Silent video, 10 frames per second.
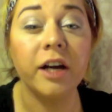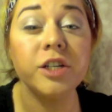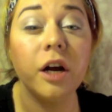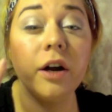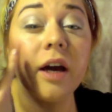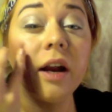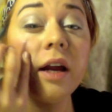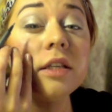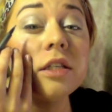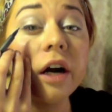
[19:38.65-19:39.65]
So
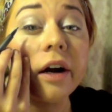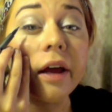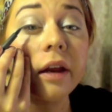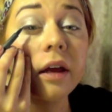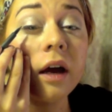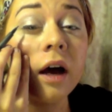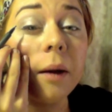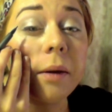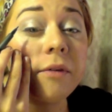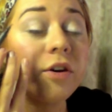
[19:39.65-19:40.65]
actually I already gone ahead and
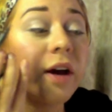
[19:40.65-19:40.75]
started.